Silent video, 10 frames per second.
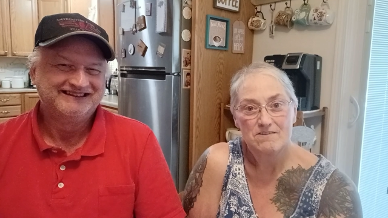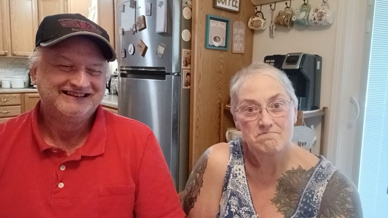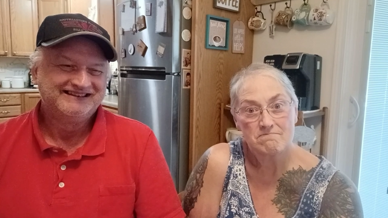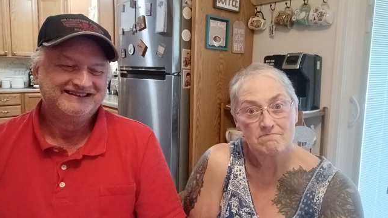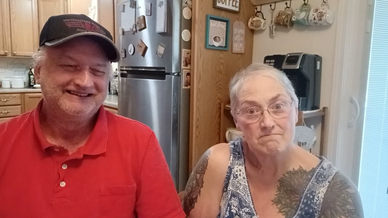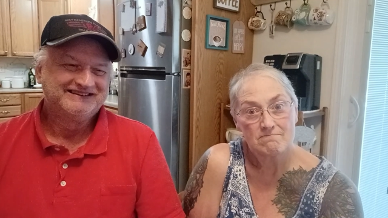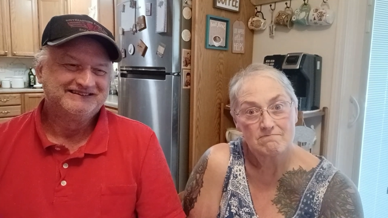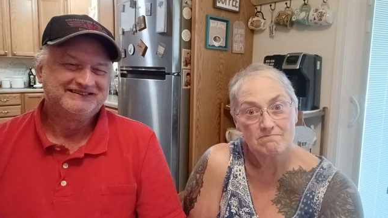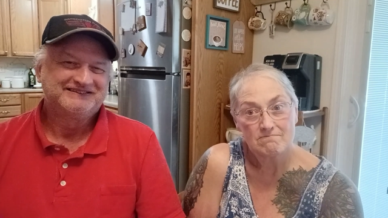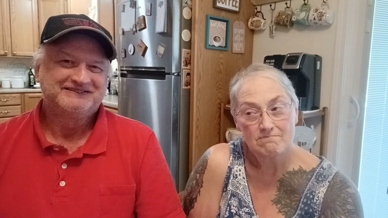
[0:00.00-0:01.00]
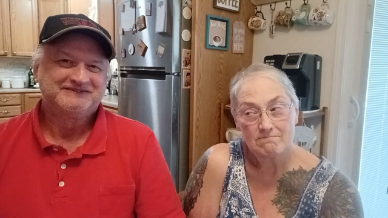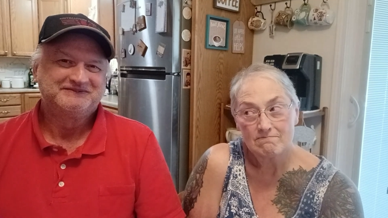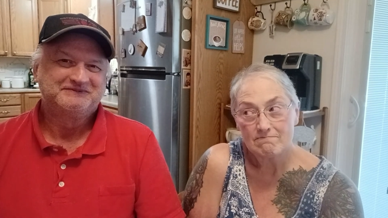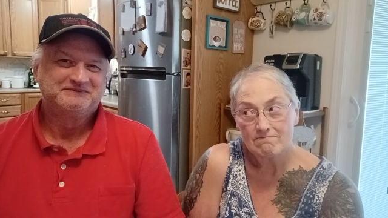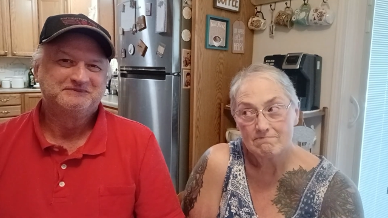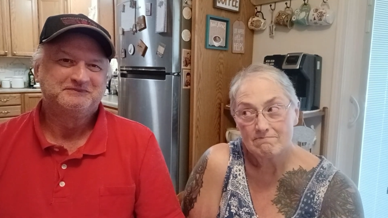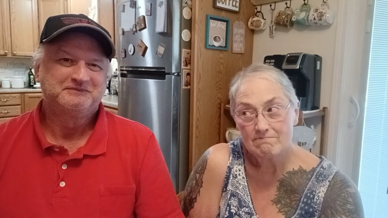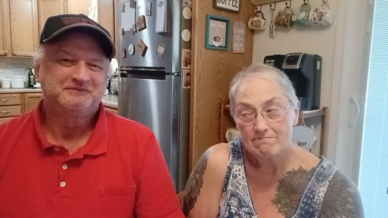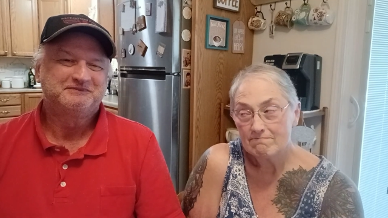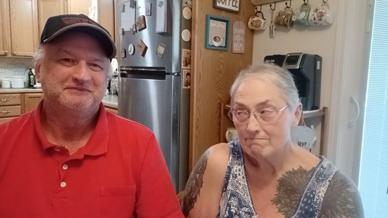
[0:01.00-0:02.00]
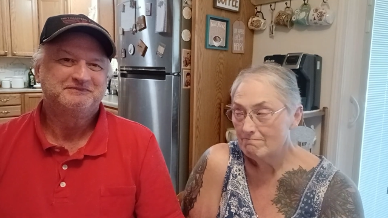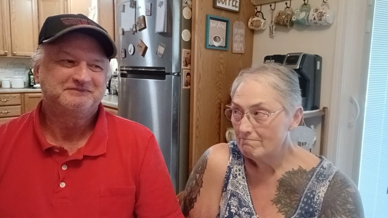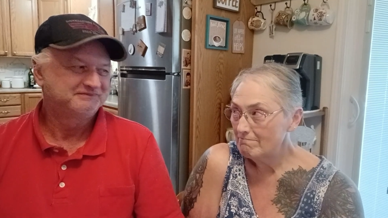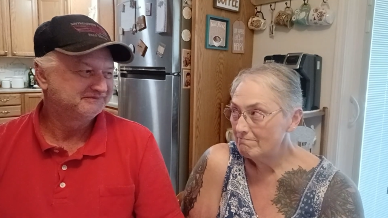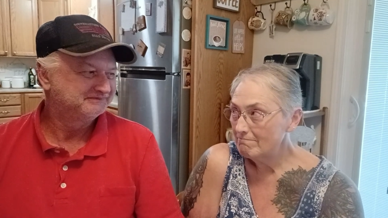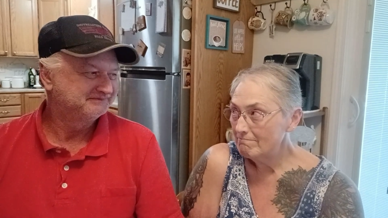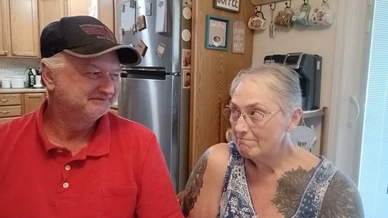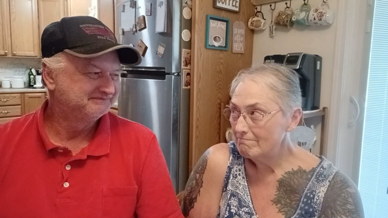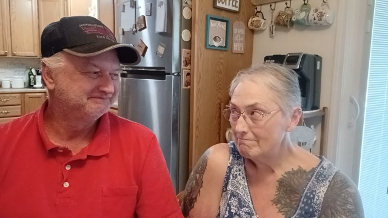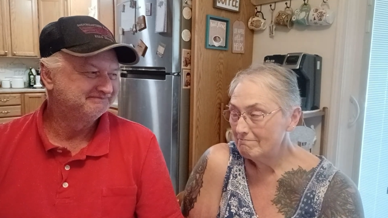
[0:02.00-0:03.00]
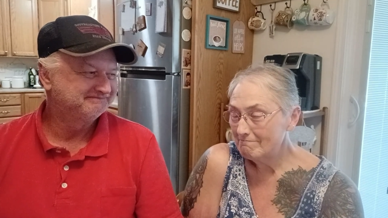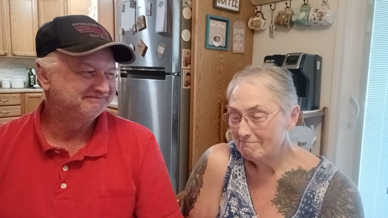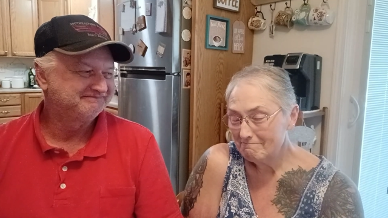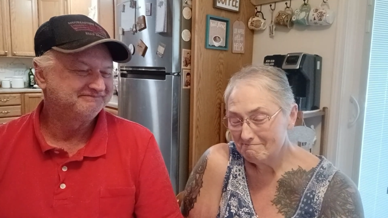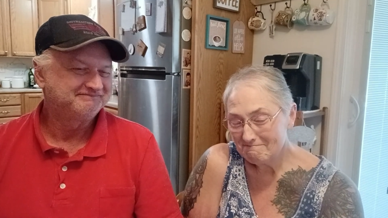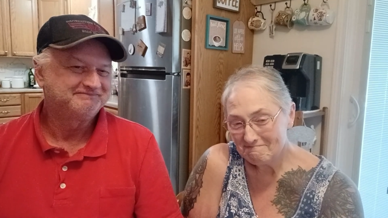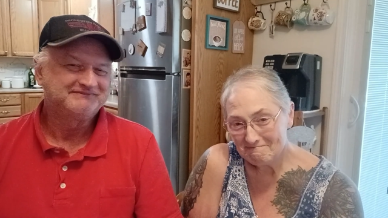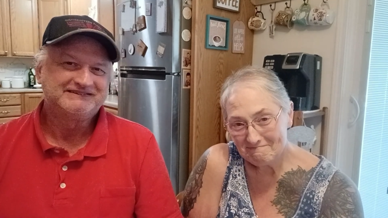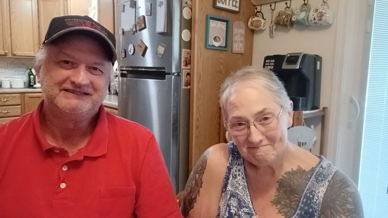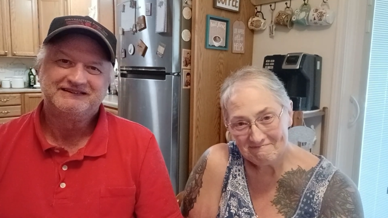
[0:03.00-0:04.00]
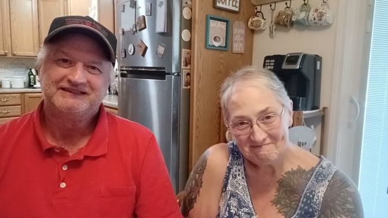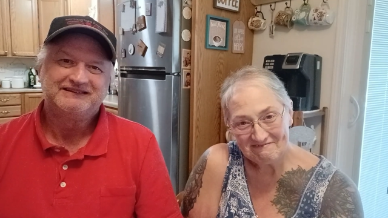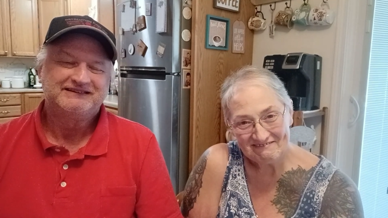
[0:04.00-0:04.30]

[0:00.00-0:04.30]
Nothing is said.